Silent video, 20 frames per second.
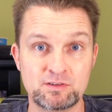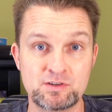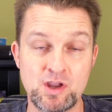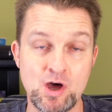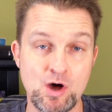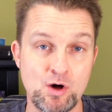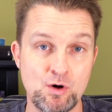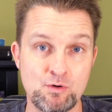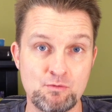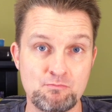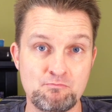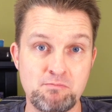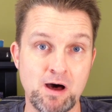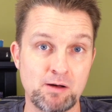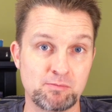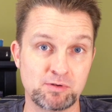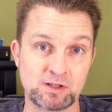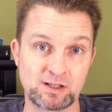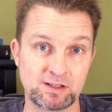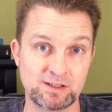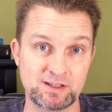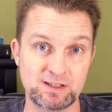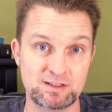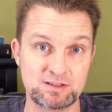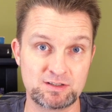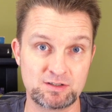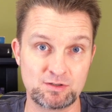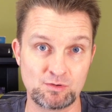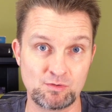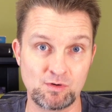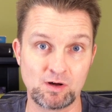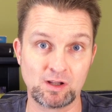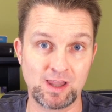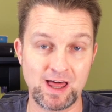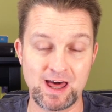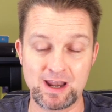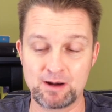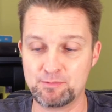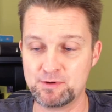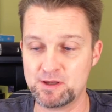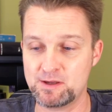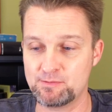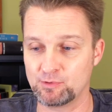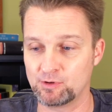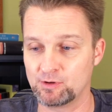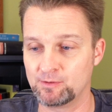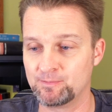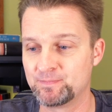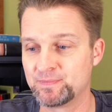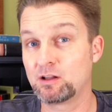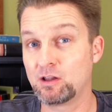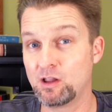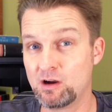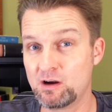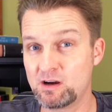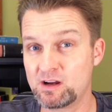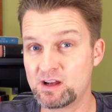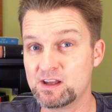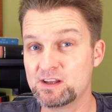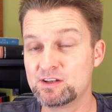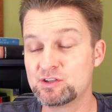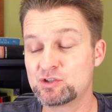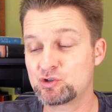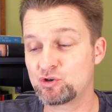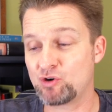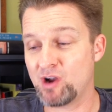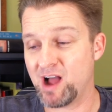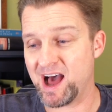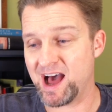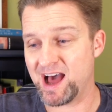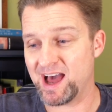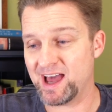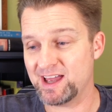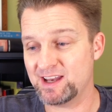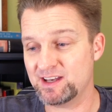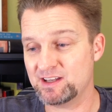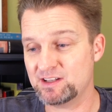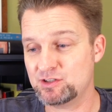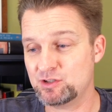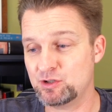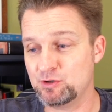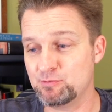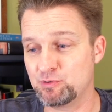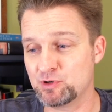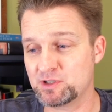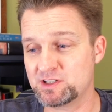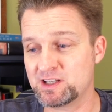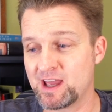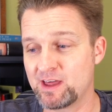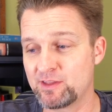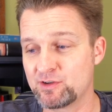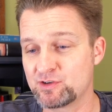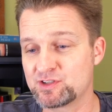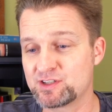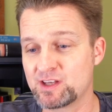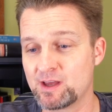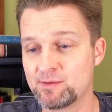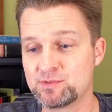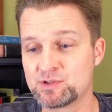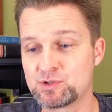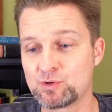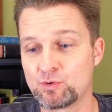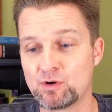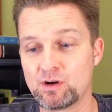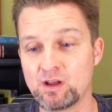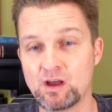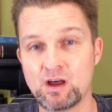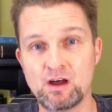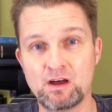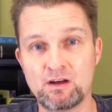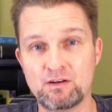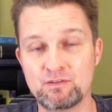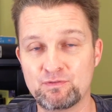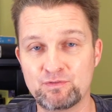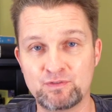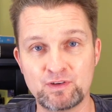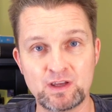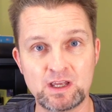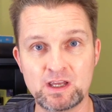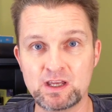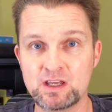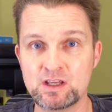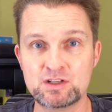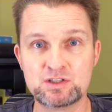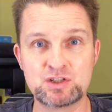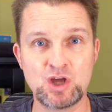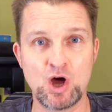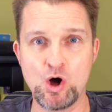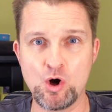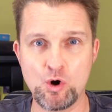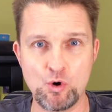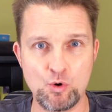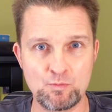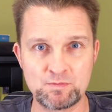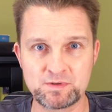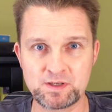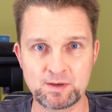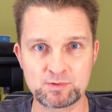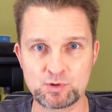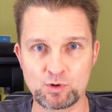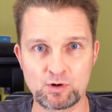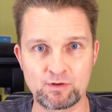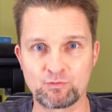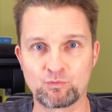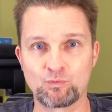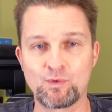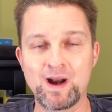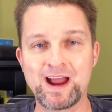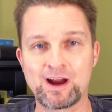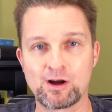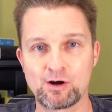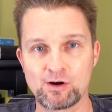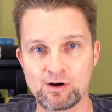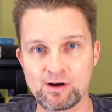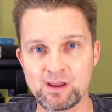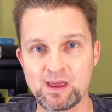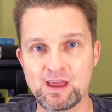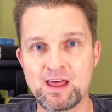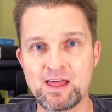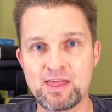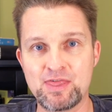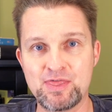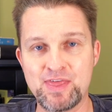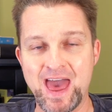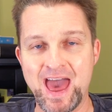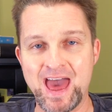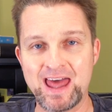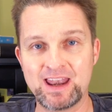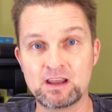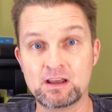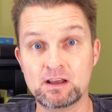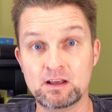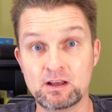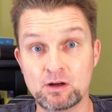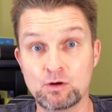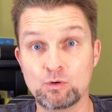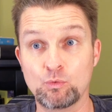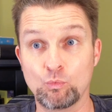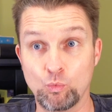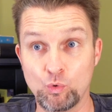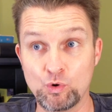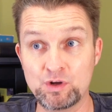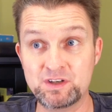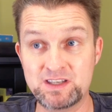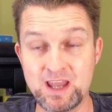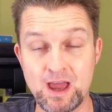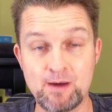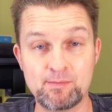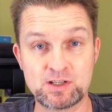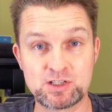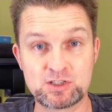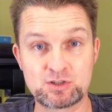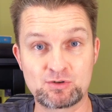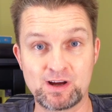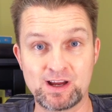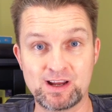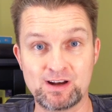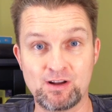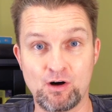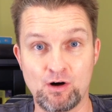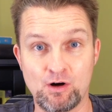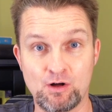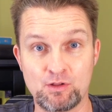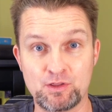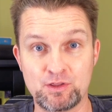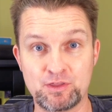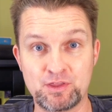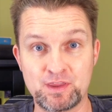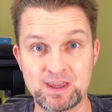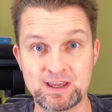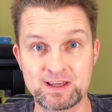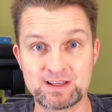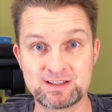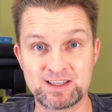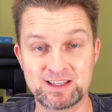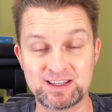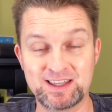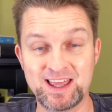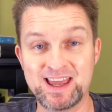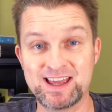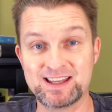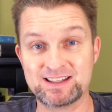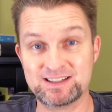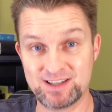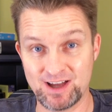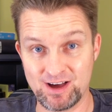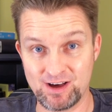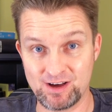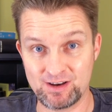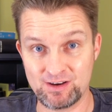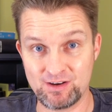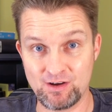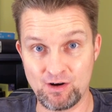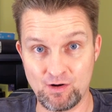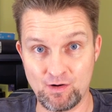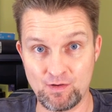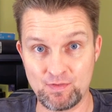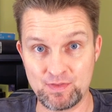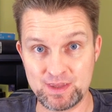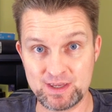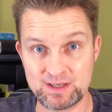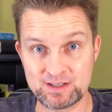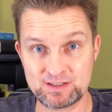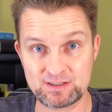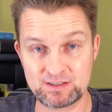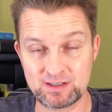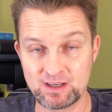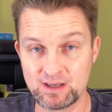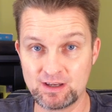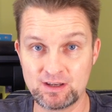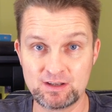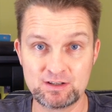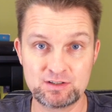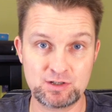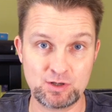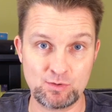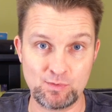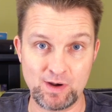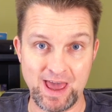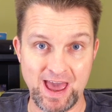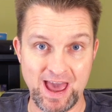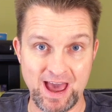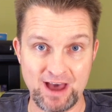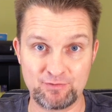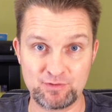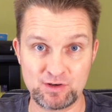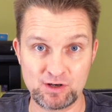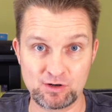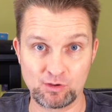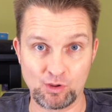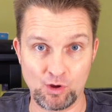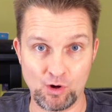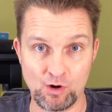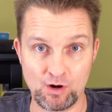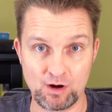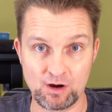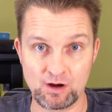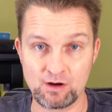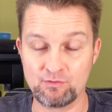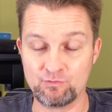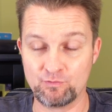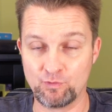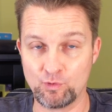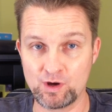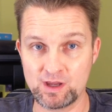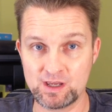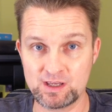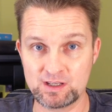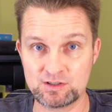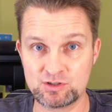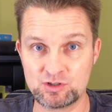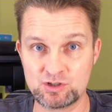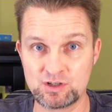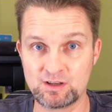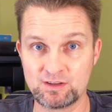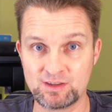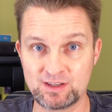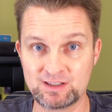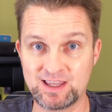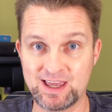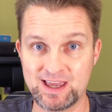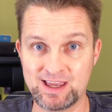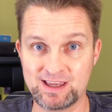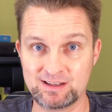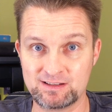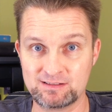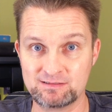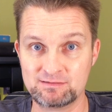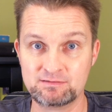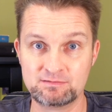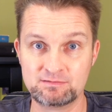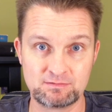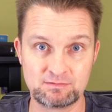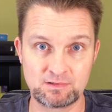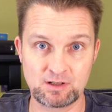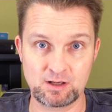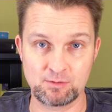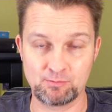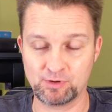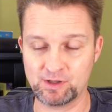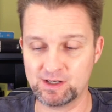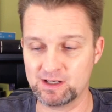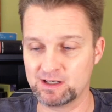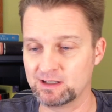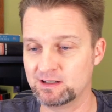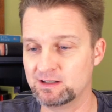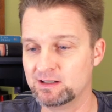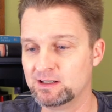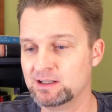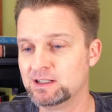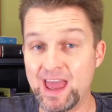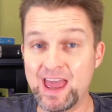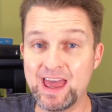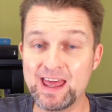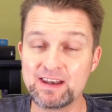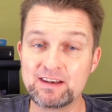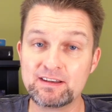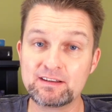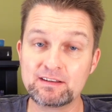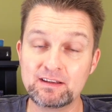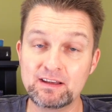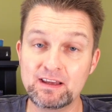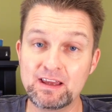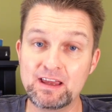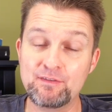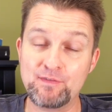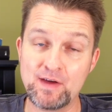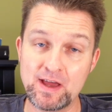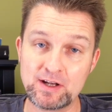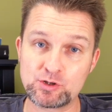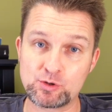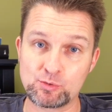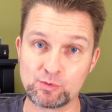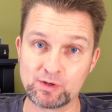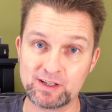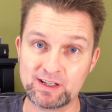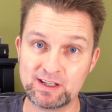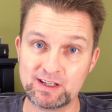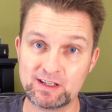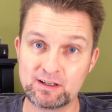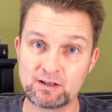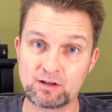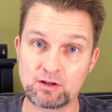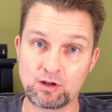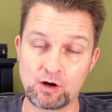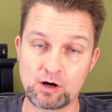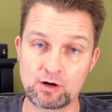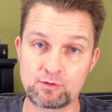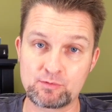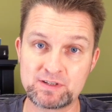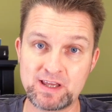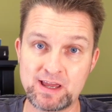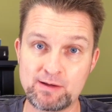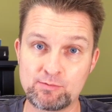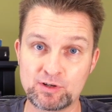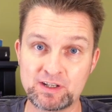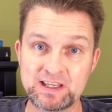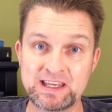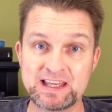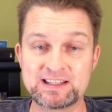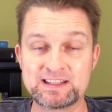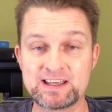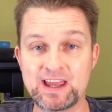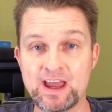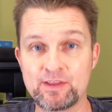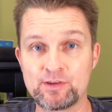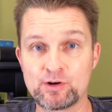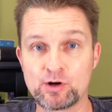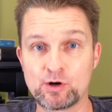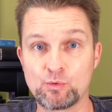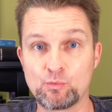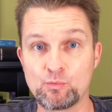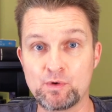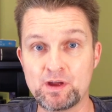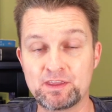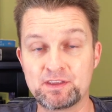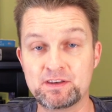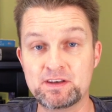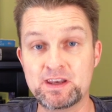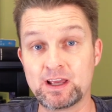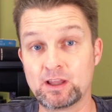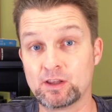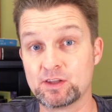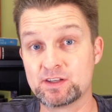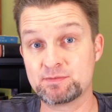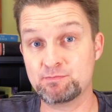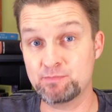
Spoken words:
known publicly to a lot of people. Clark tried to put together some sort of tome, some sort of record that would demonstrate all the things that they had done on this 2.5-year long voyage that they had completed. And Eventually, Clark was able to get together with Nicholas